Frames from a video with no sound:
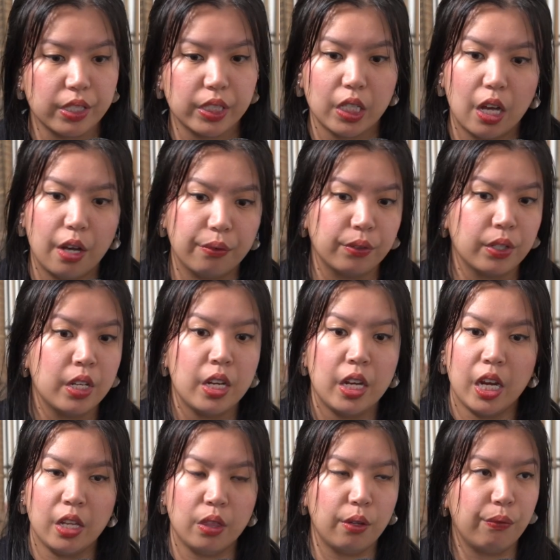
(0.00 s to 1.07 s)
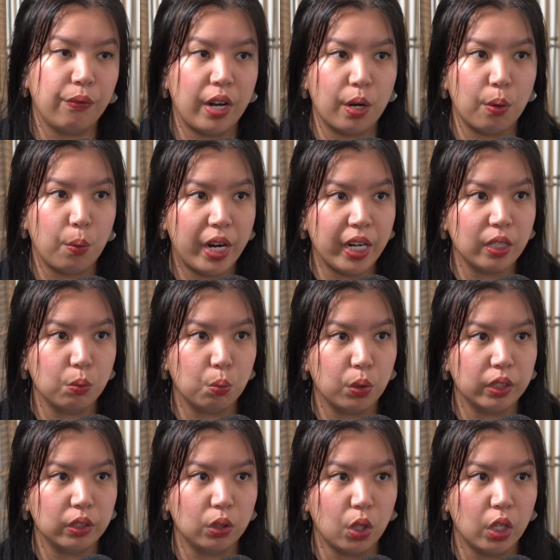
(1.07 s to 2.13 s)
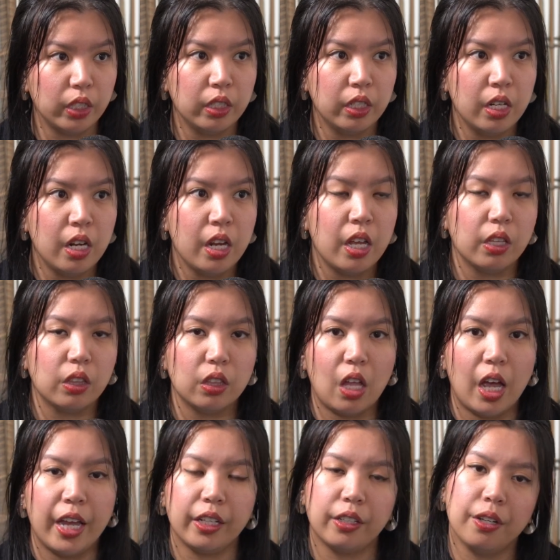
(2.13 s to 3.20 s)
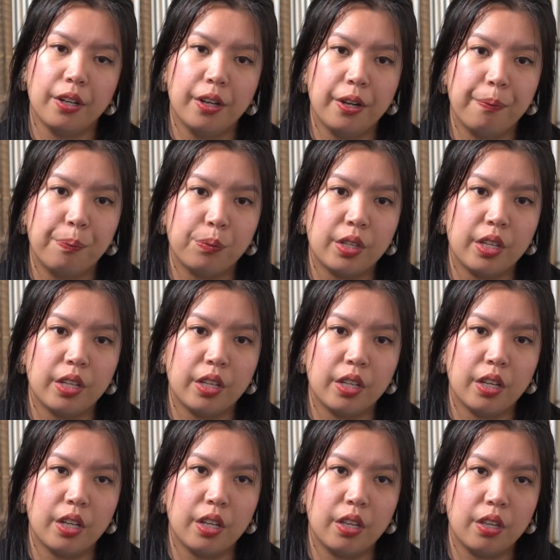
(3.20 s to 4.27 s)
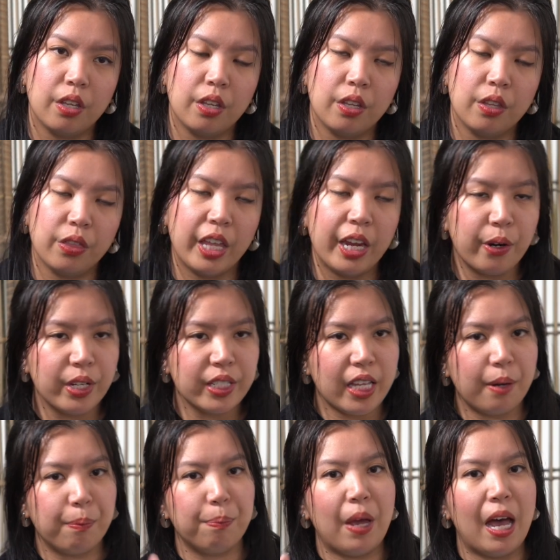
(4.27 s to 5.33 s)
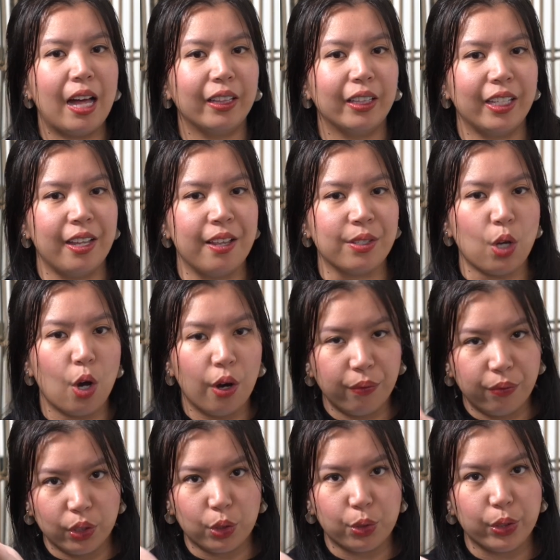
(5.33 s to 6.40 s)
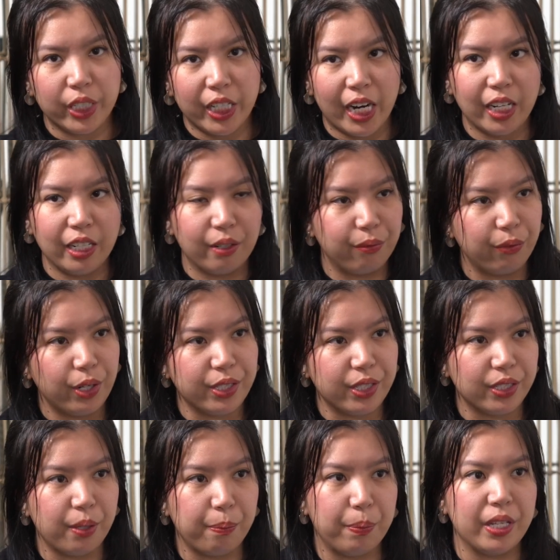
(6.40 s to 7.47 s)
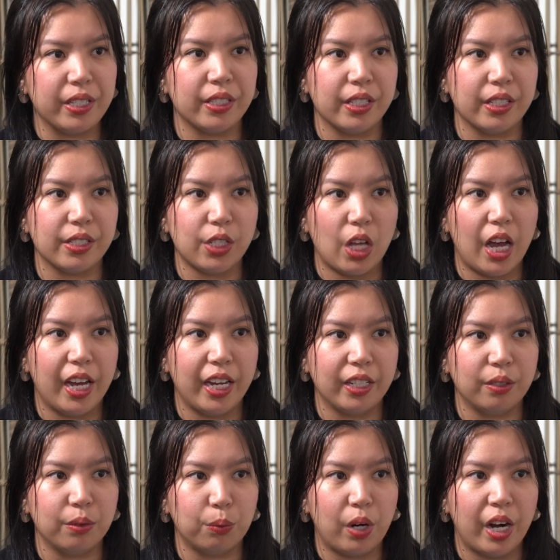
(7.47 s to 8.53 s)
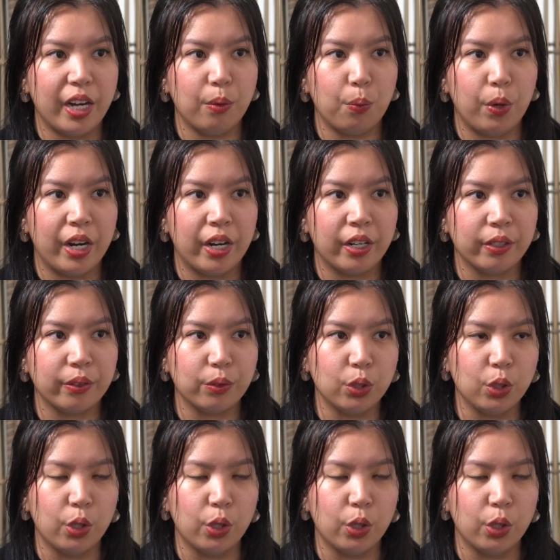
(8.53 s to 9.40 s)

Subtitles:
stuff in the fair way and whatnot. Like, there is that balance of the creative versus the business side, right? Where,